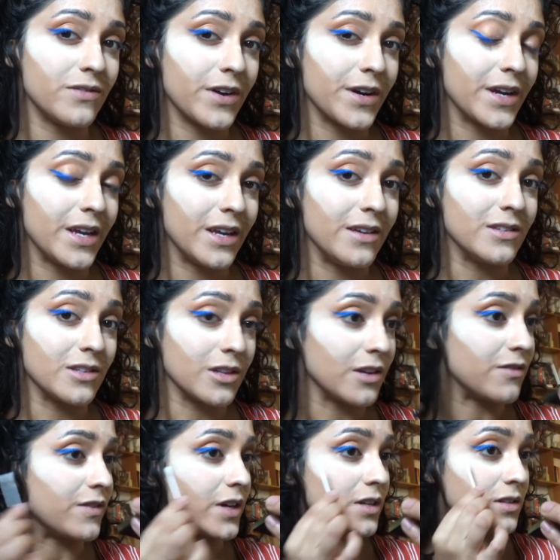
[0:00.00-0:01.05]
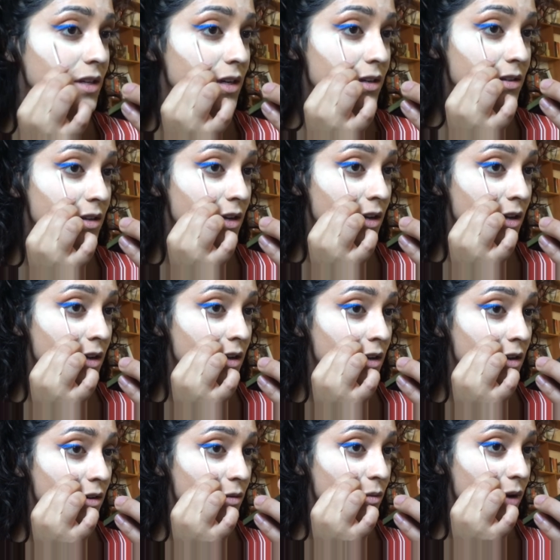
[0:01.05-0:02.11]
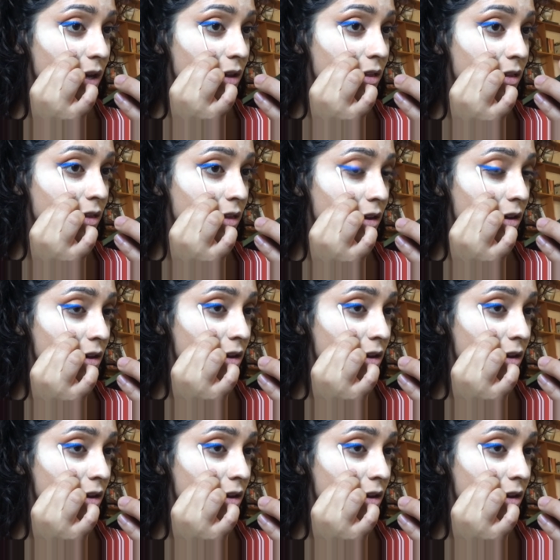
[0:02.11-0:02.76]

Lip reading: very easily fix it with